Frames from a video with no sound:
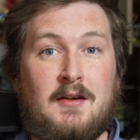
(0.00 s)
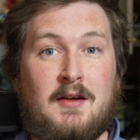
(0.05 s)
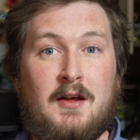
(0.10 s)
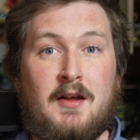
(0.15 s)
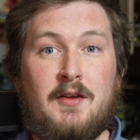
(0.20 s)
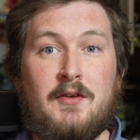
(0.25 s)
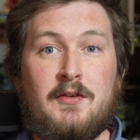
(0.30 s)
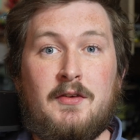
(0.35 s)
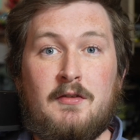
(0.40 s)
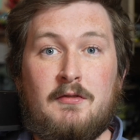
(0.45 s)
and
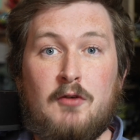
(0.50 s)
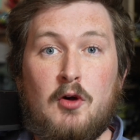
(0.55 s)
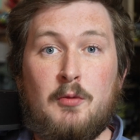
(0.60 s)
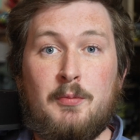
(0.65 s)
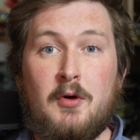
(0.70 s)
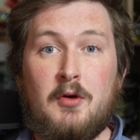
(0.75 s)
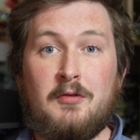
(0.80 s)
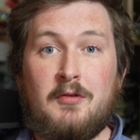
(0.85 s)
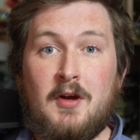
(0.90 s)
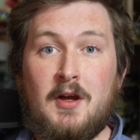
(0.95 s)
it's the
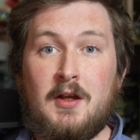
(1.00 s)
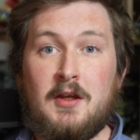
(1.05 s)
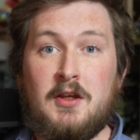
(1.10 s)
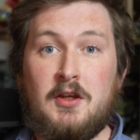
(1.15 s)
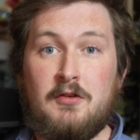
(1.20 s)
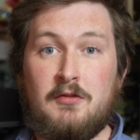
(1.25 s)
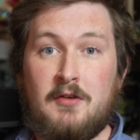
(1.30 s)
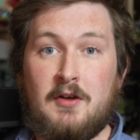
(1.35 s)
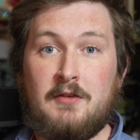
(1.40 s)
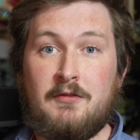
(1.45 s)
Roborock
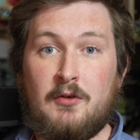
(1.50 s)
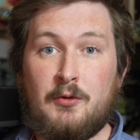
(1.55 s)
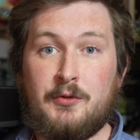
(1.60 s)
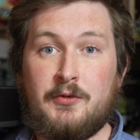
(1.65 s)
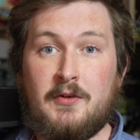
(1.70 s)
Qrevo